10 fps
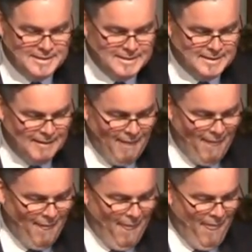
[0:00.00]

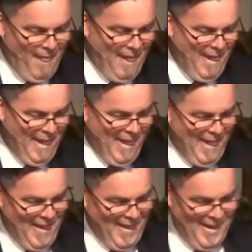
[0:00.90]

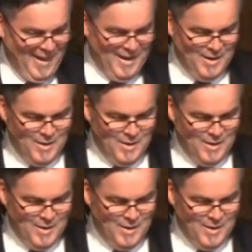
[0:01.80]
Nobody speaks.